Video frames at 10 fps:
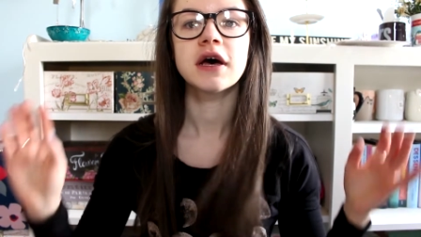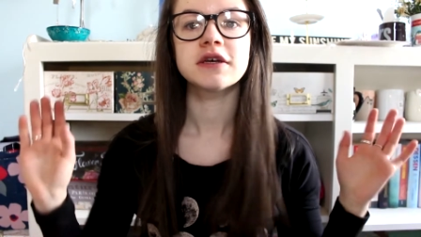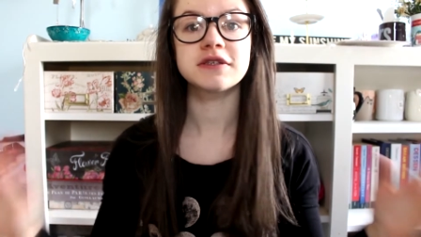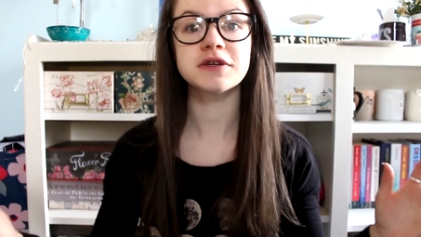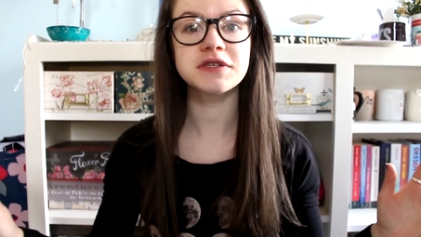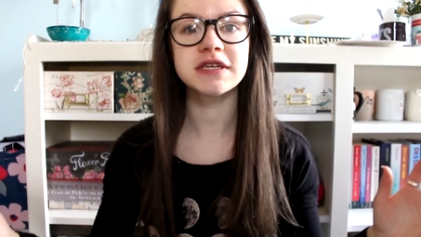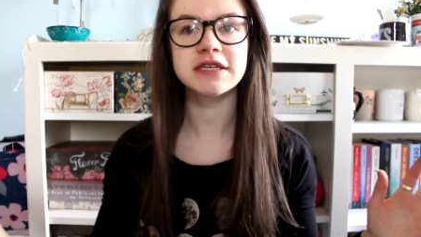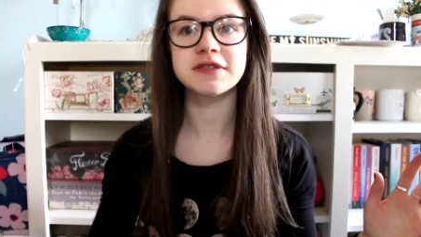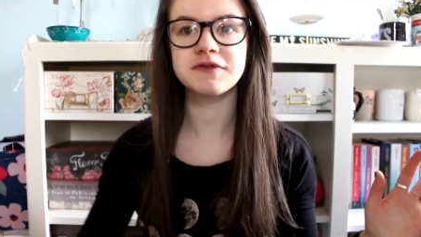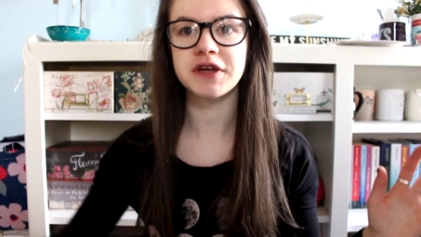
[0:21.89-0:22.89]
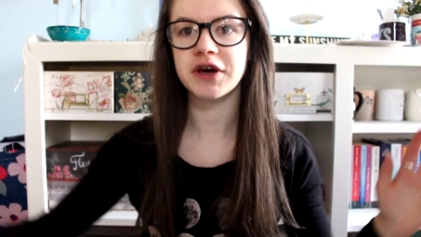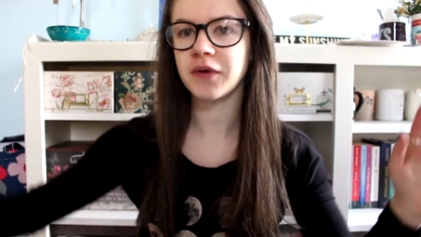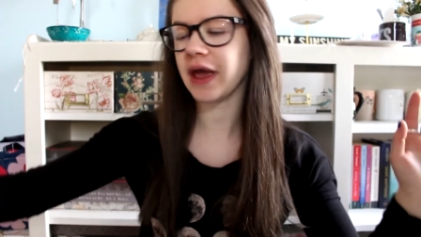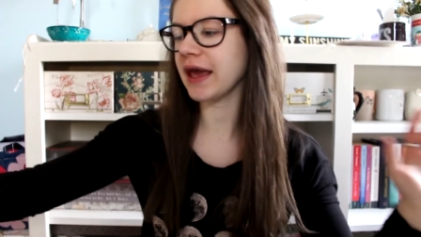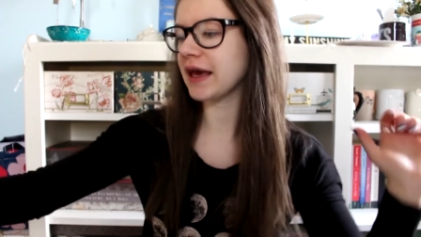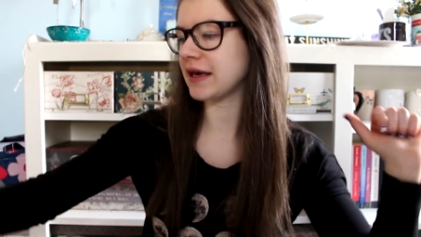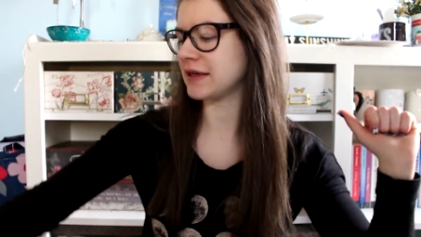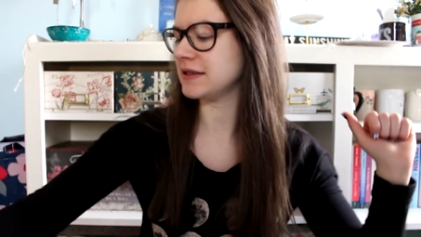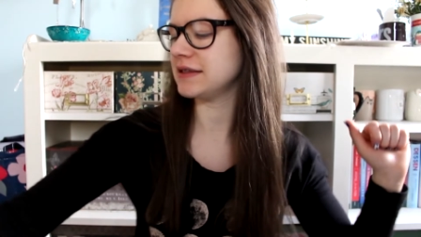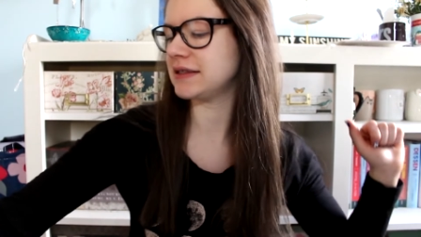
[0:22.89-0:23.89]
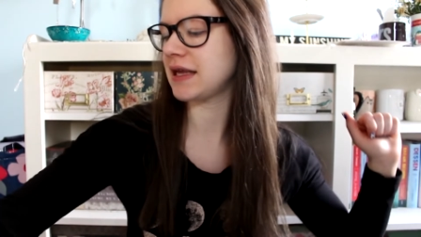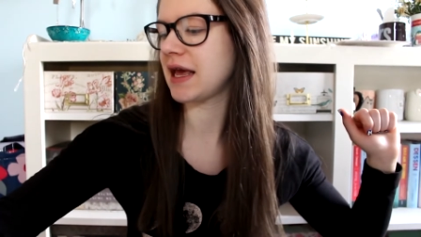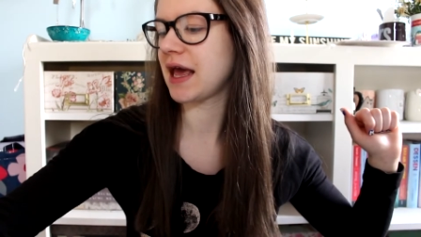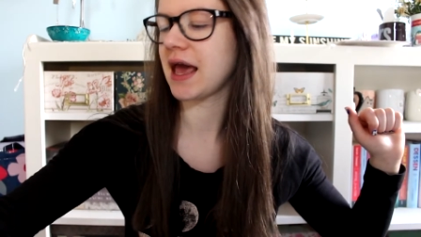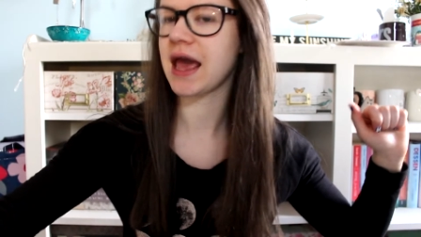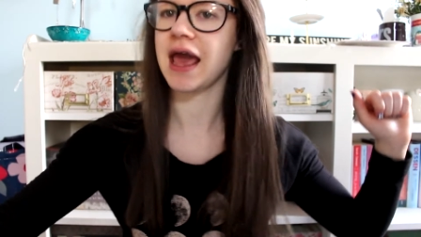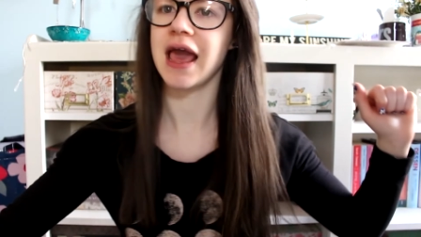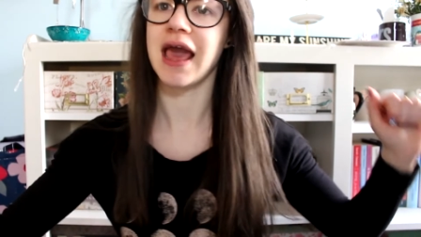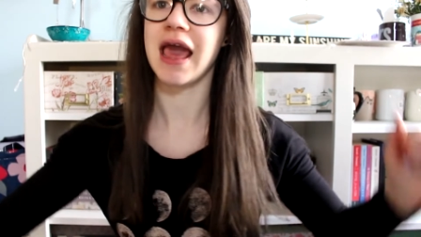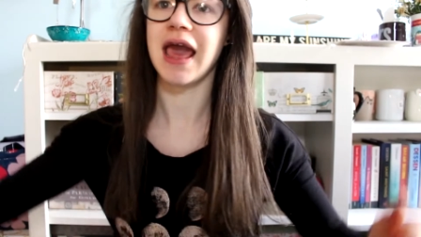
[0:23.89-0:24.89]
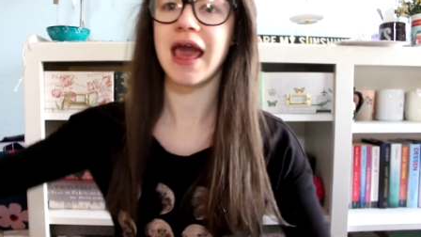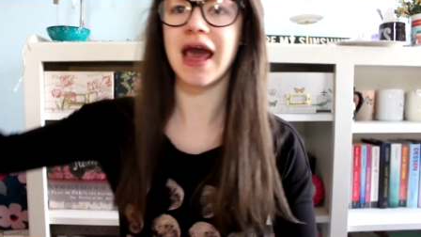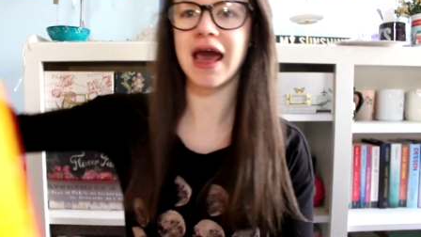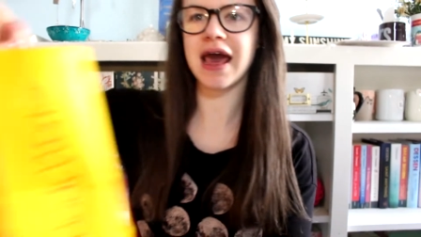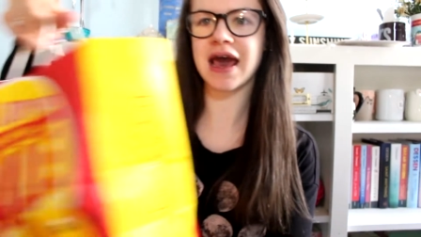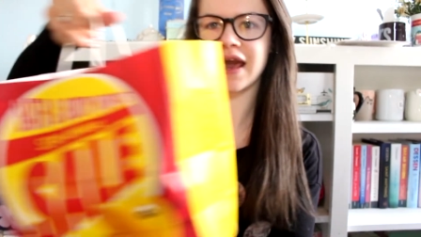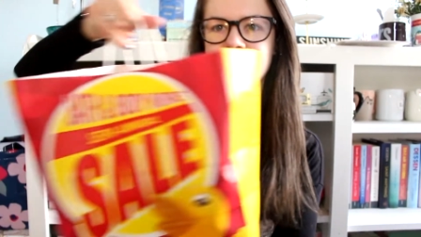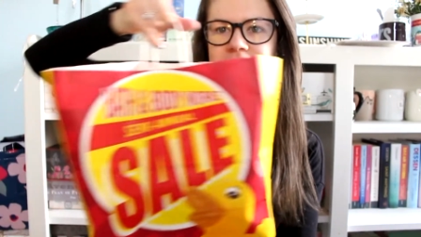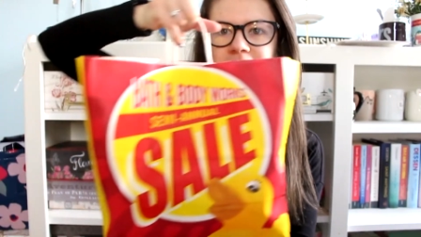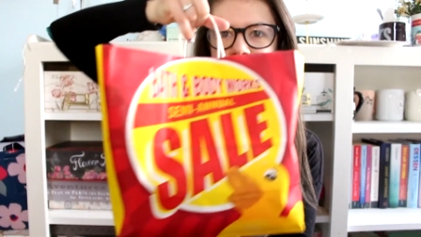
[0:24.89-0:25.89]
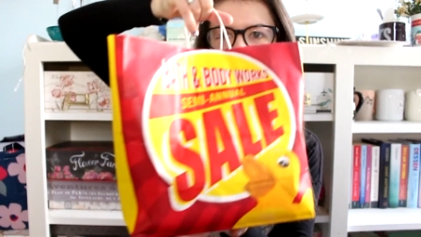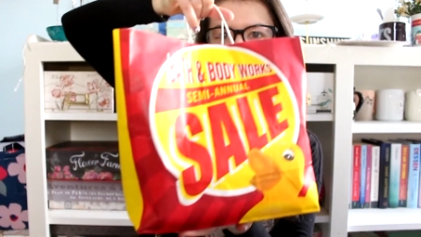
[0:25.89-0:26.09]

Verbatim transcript: So today's video is a